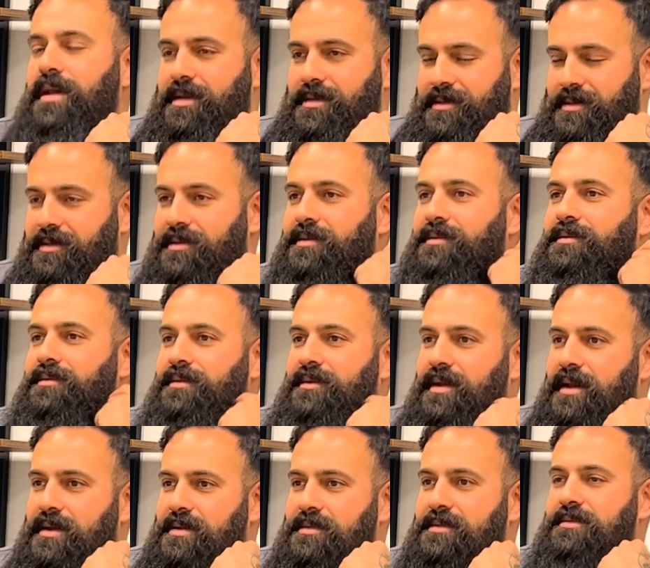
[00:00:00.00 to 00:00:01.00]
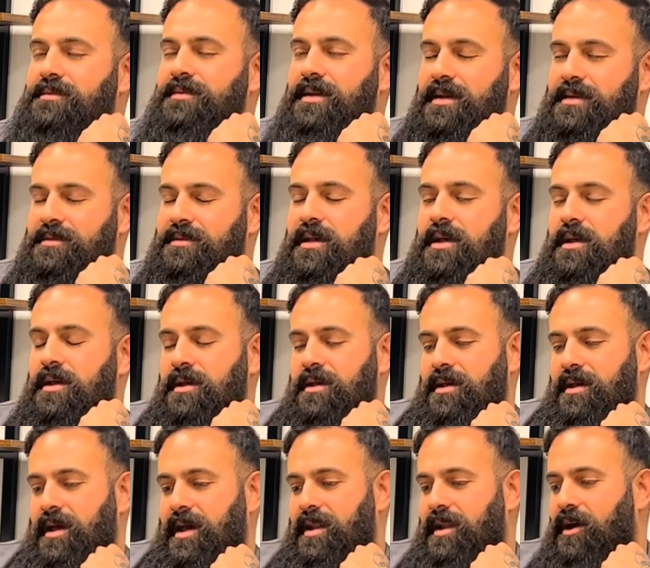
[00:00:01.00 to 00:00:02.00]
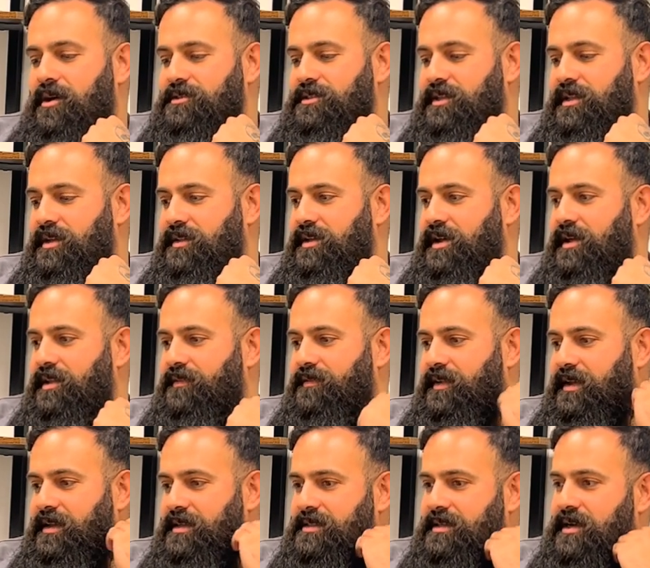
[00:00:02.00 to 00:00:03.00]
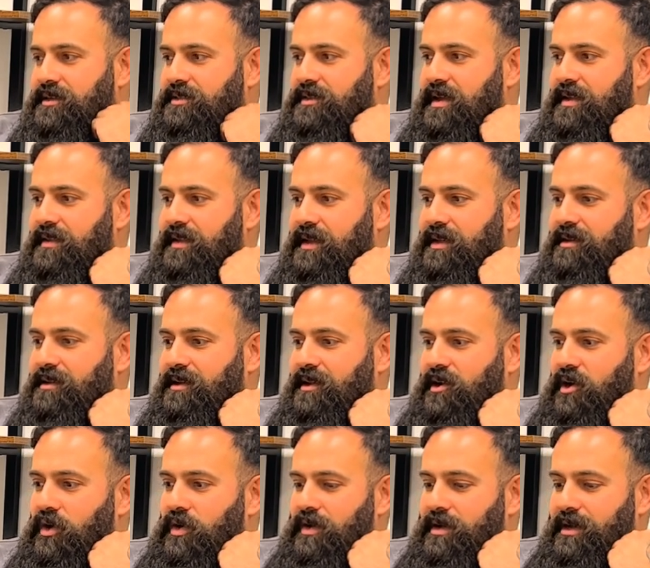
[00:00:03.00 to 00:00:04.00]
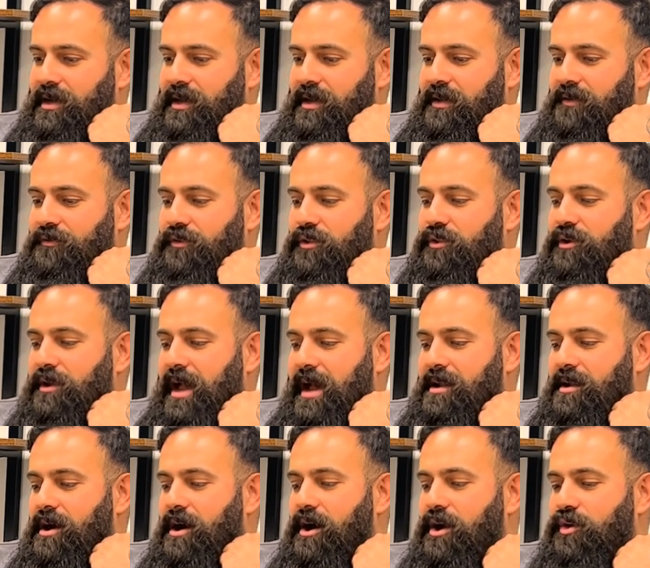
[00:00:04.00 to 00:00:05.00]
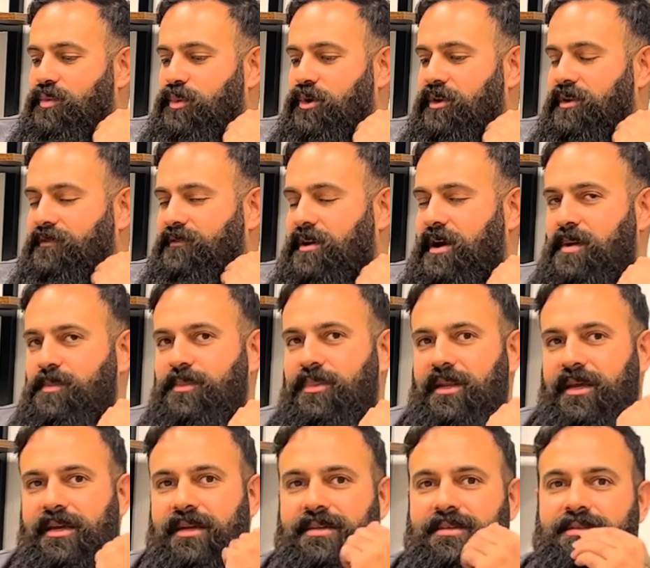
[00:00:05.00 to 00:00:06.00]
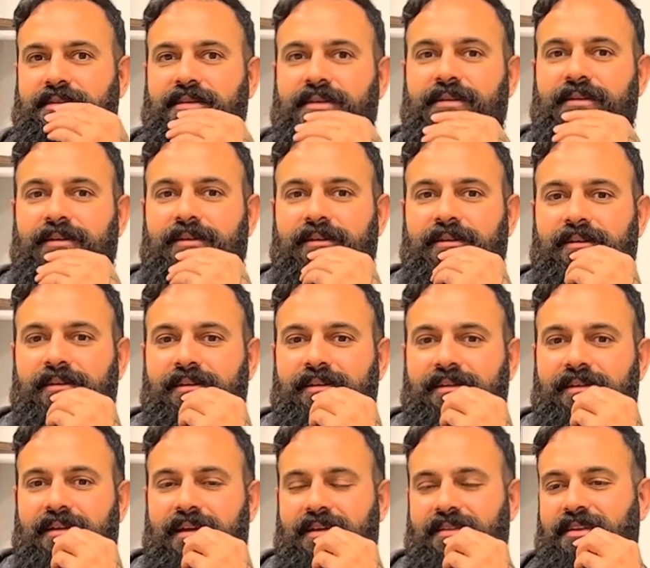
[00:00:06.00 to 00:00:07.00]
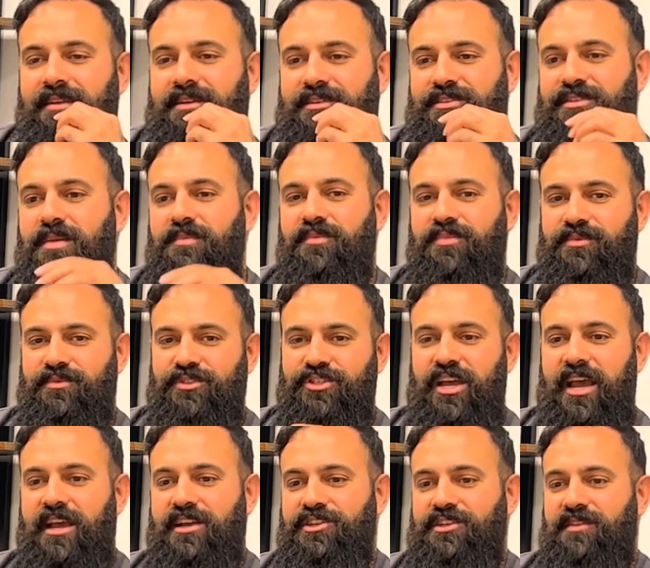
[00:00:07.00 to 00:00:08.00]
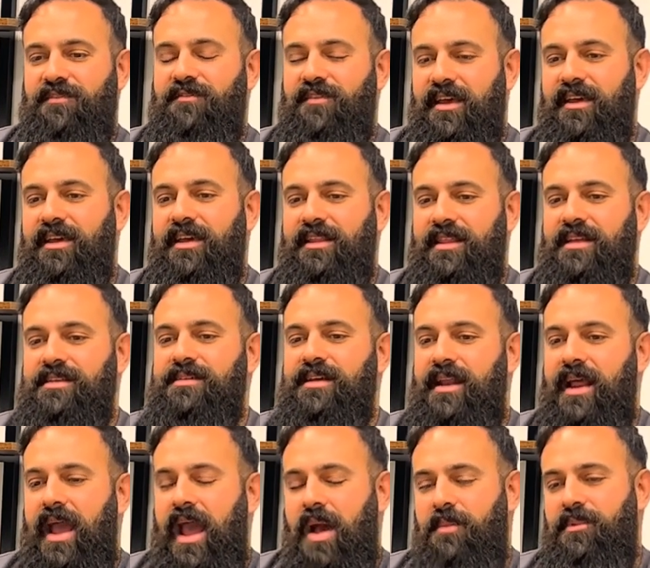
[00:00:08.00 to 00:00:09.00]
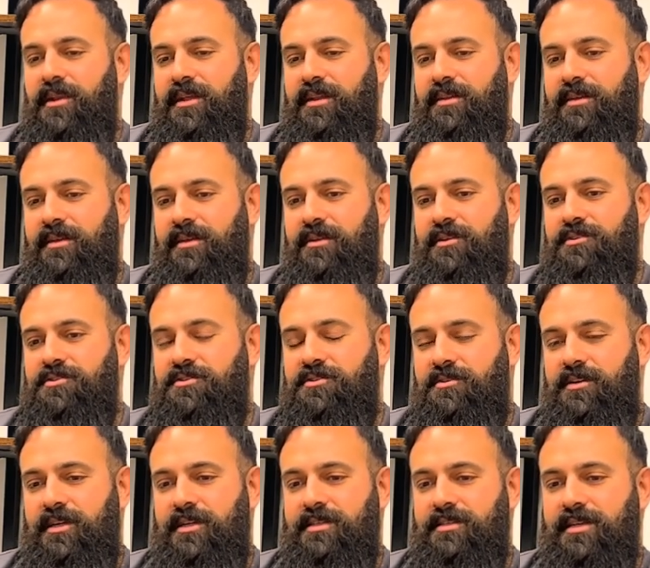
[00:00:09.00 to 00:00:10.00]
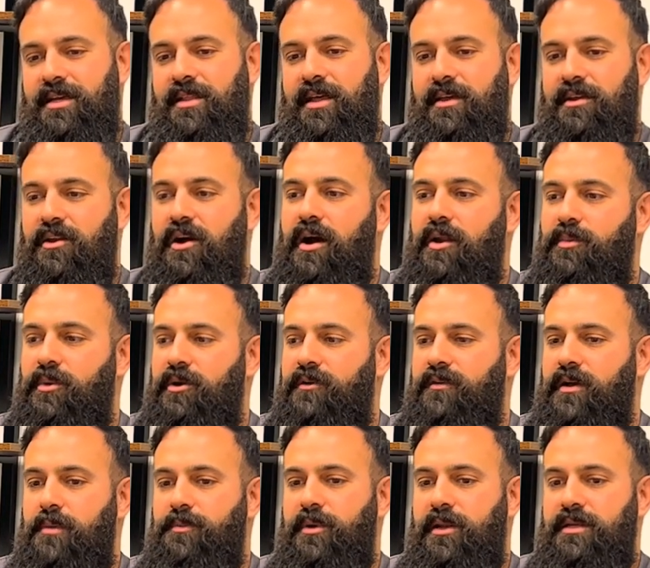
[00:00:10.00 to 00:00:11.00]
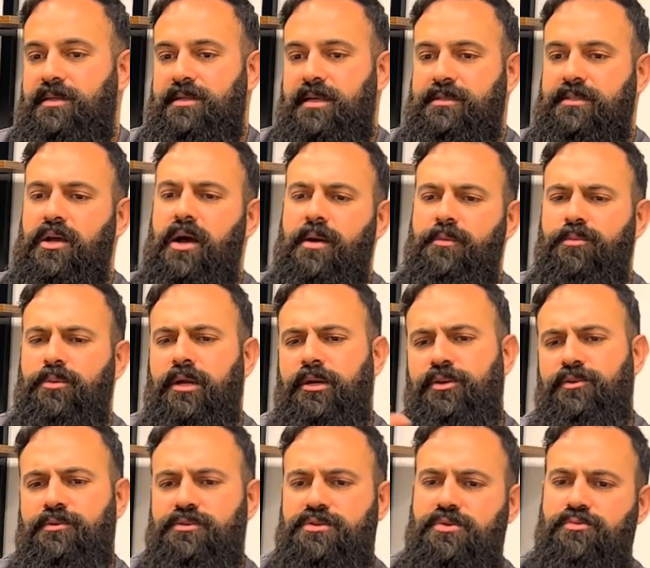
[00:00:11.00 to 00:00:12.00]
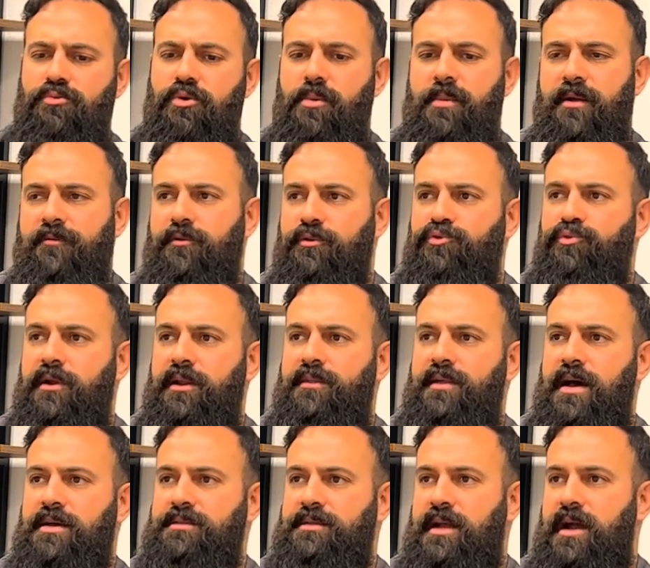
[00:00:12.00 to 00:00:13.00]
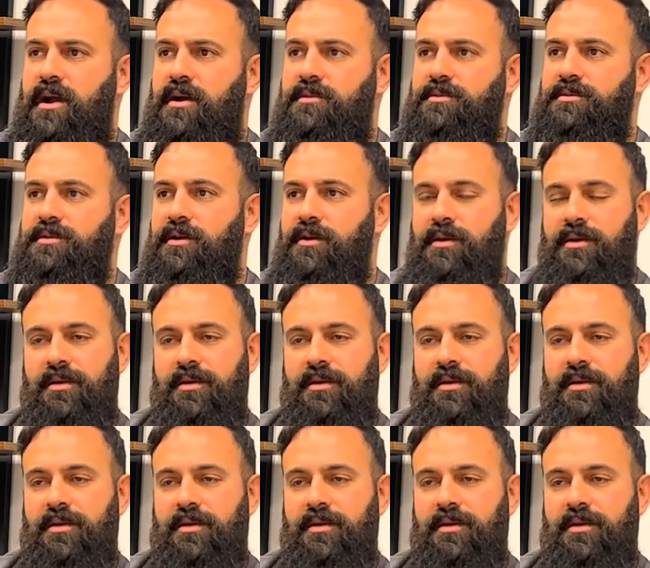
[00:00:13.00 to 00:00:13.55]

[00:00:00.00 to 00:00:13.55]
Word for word: Yes. Yes. Yeah. Yes. And also the, the other thing is also I think you know if you look at automotive companies I think there's some change in thinking that's going to happen in the industry. Is that like an automotive company says, I'm going to use a robot for twenty thousand hours.